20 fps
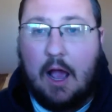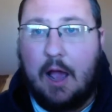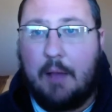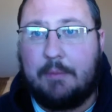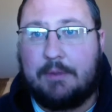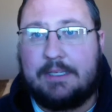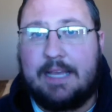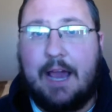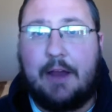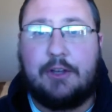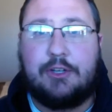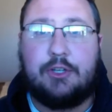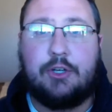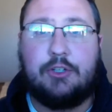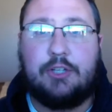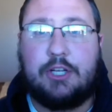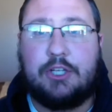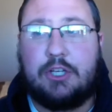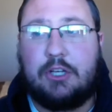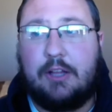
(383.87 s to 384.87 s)
is, how does your
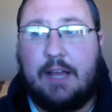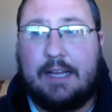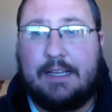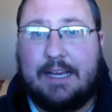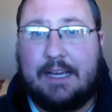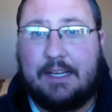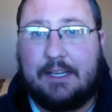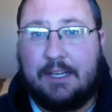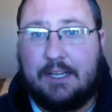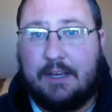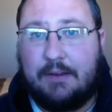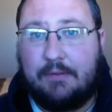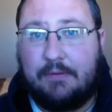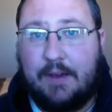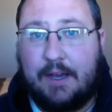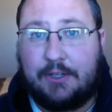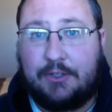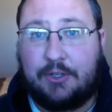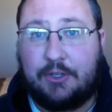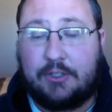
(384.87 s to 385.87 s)
digital identity
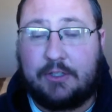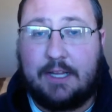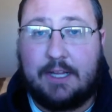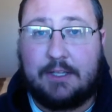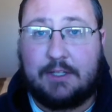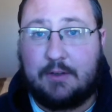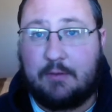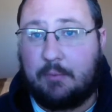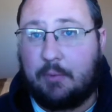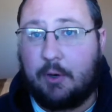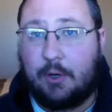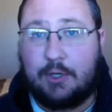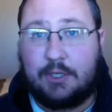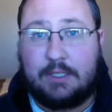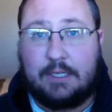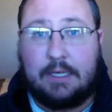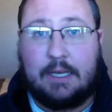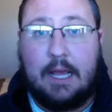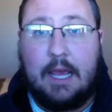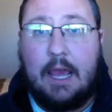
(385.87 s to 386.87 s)
affect your sense of
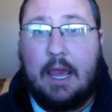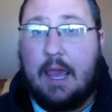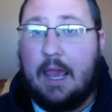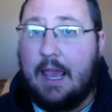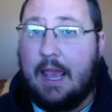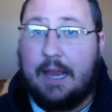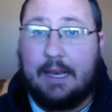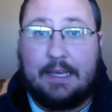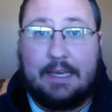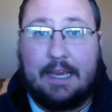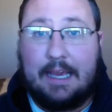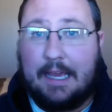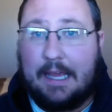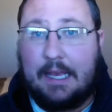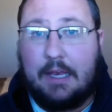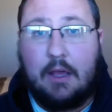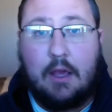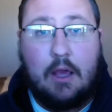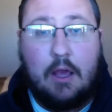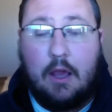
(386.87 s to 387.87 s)
person? And
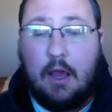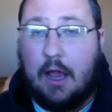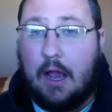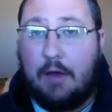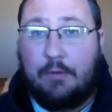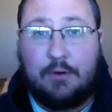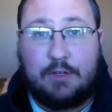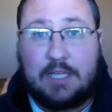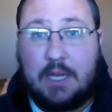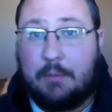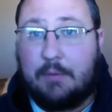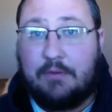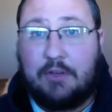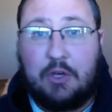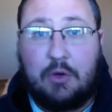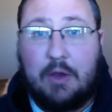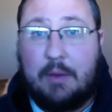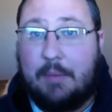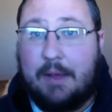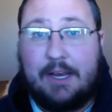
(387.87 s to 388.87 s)
again, for some of
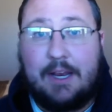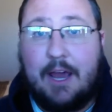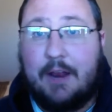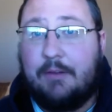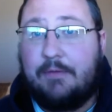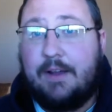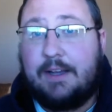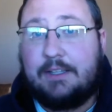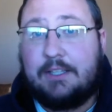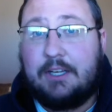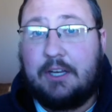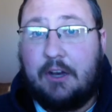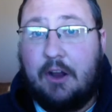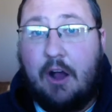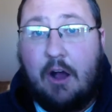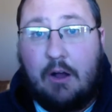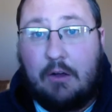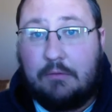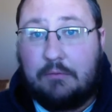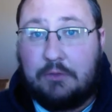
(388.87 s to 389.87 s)
you, it may not affect it at
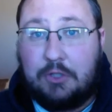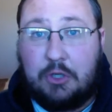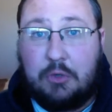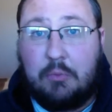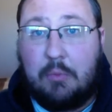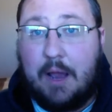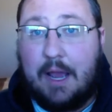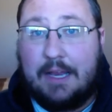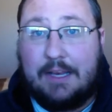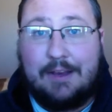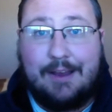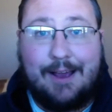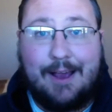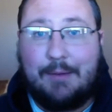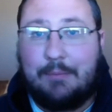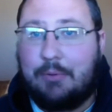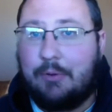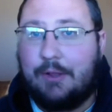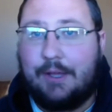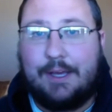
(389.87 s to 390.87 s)
all. You might
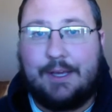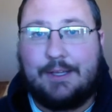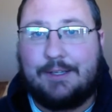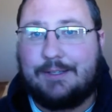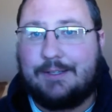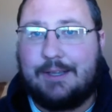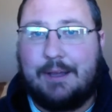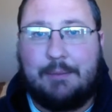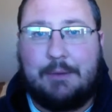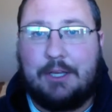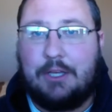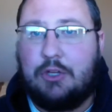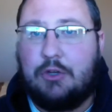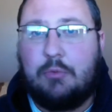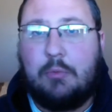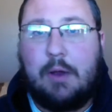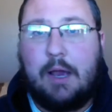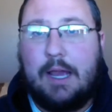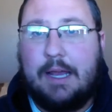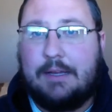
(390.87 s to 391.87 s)
not you
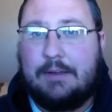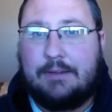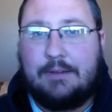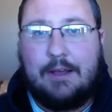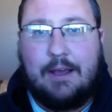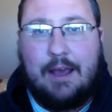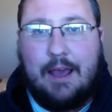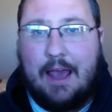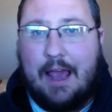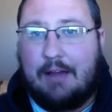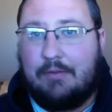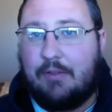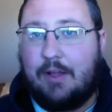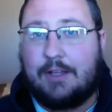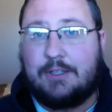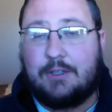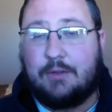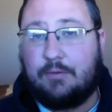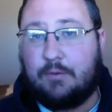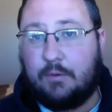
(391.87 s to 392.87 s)
might have
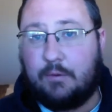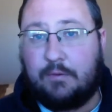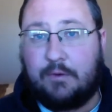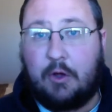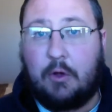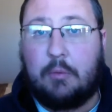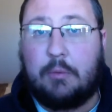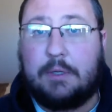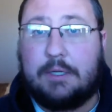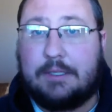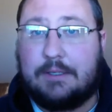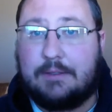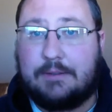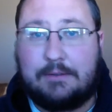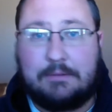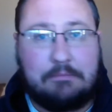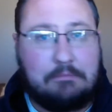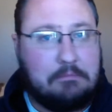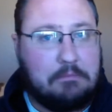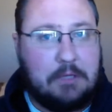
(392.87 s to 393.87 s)
lots of
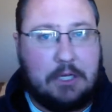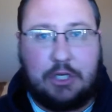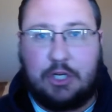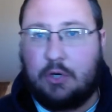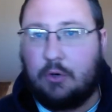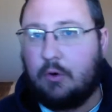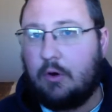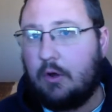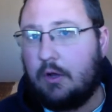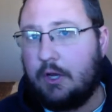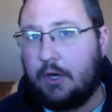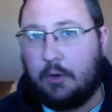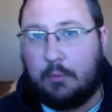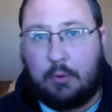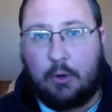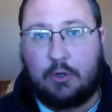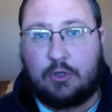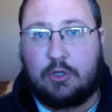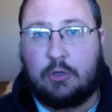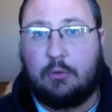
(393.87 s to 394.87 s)
fulfillment in your
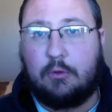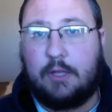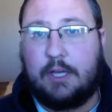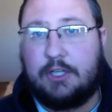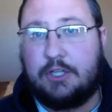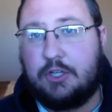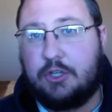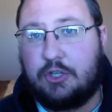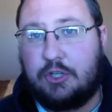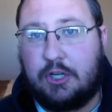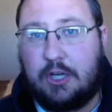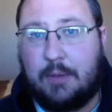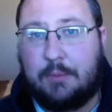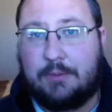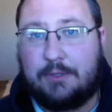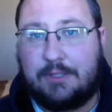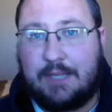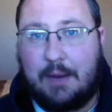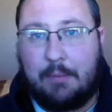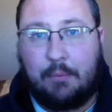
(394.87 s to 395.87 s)
interpersonal
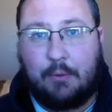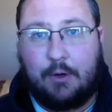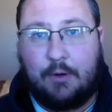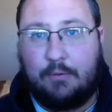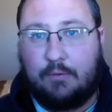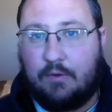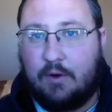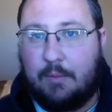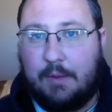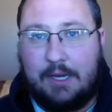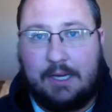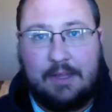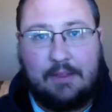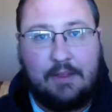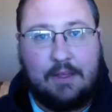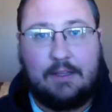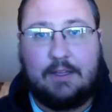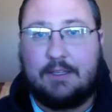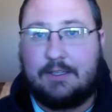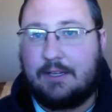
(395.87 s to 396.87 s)
relationships separate from
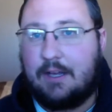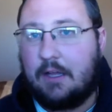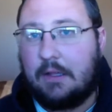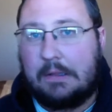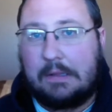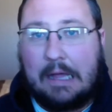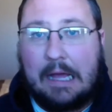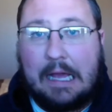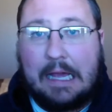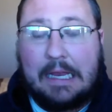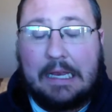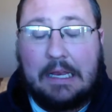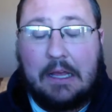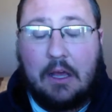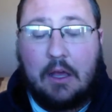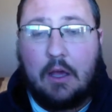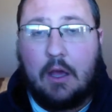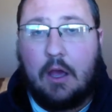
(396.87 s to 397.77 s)
anything that's online,